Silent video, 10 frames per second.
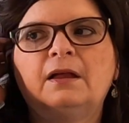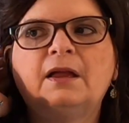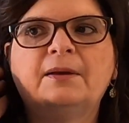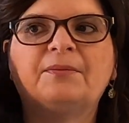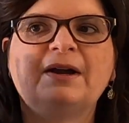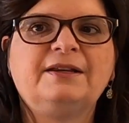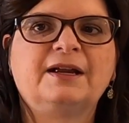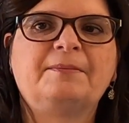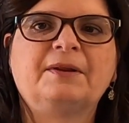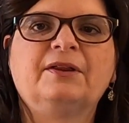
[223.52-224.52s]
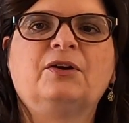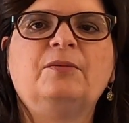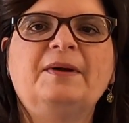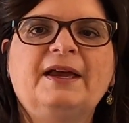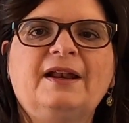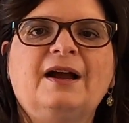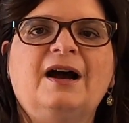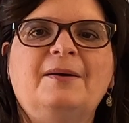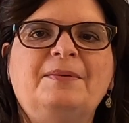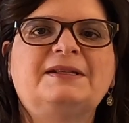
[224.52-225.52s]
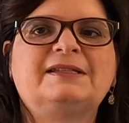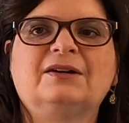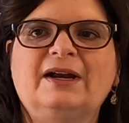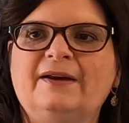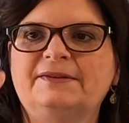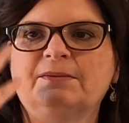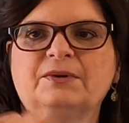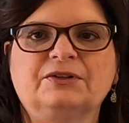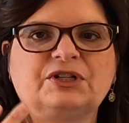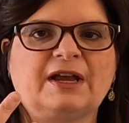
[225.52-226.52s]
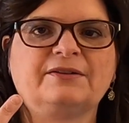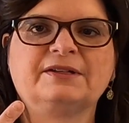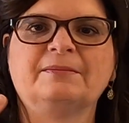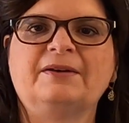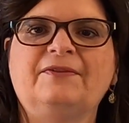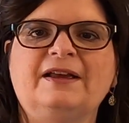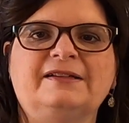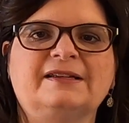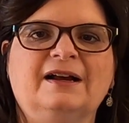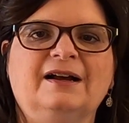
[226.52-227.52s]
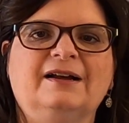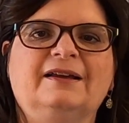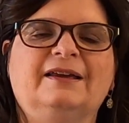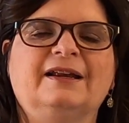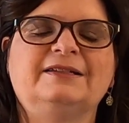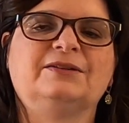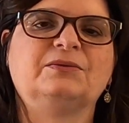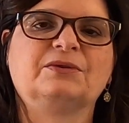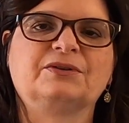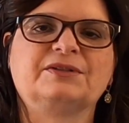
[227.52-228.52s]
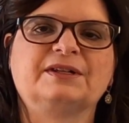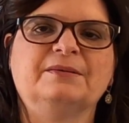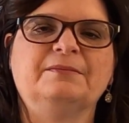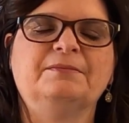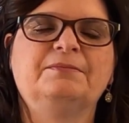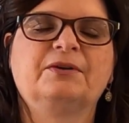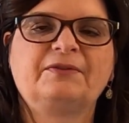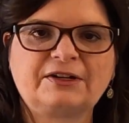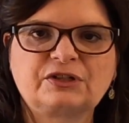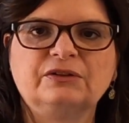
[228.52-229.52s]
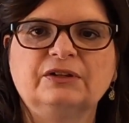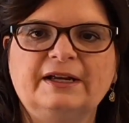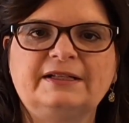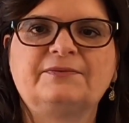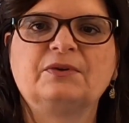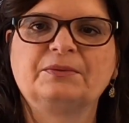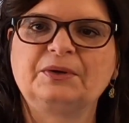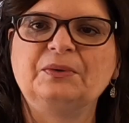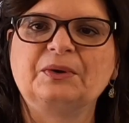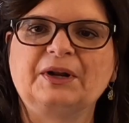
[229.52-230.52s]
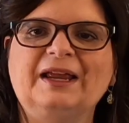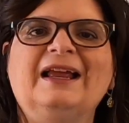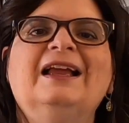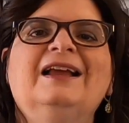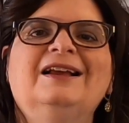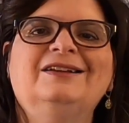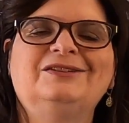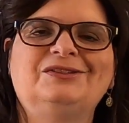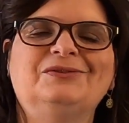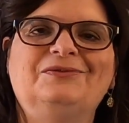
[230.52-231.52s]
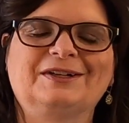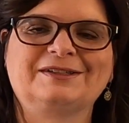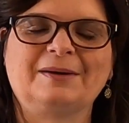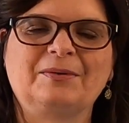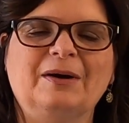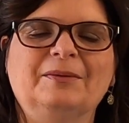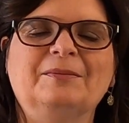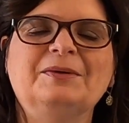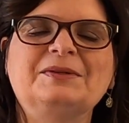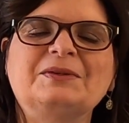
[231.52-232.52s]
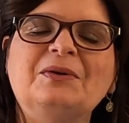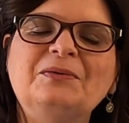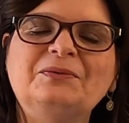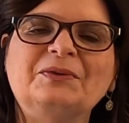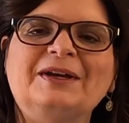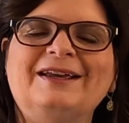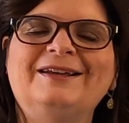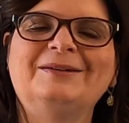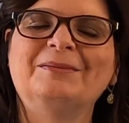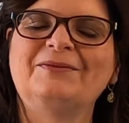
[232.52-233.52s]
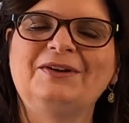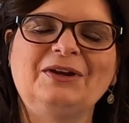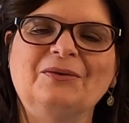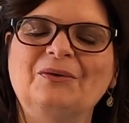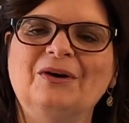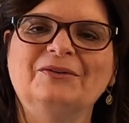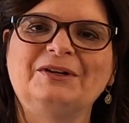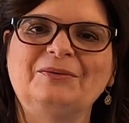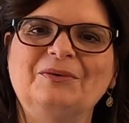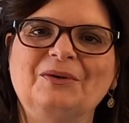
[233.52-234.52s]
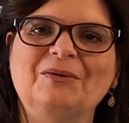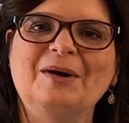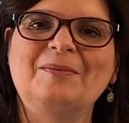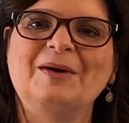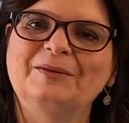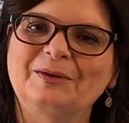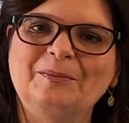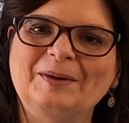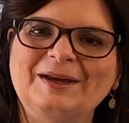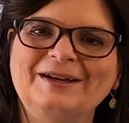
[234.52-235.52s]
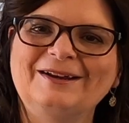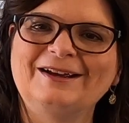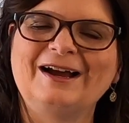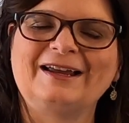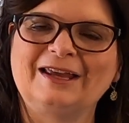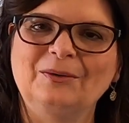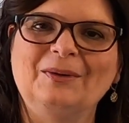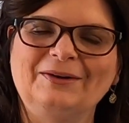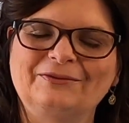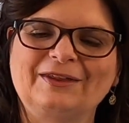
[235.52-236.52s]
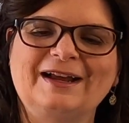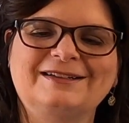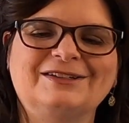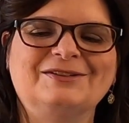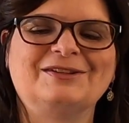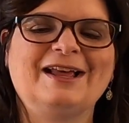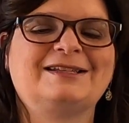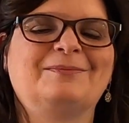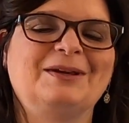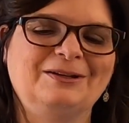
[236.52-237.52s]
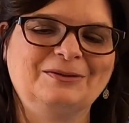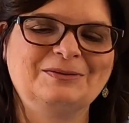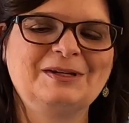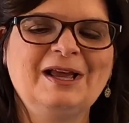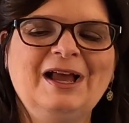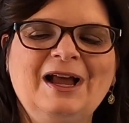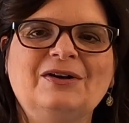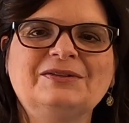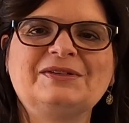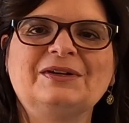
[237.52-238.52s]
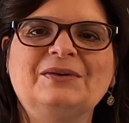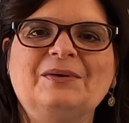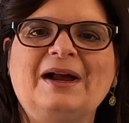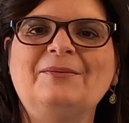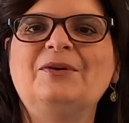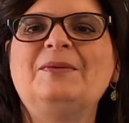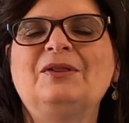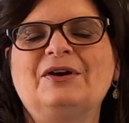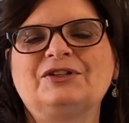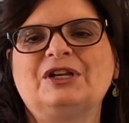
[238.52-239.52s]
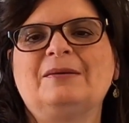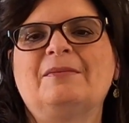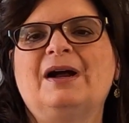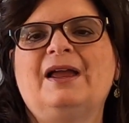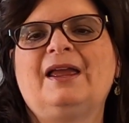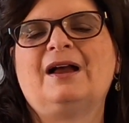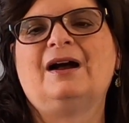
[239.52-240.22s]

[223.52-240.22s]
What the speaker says: It brightened up a little bit, but still I have some weird shadows on my face. And I did order some professional lights for recording to fix that problem. So hopefully my video quality will go up a little bit. I can't wait for that too. So that's the big news. Also, I will be launching my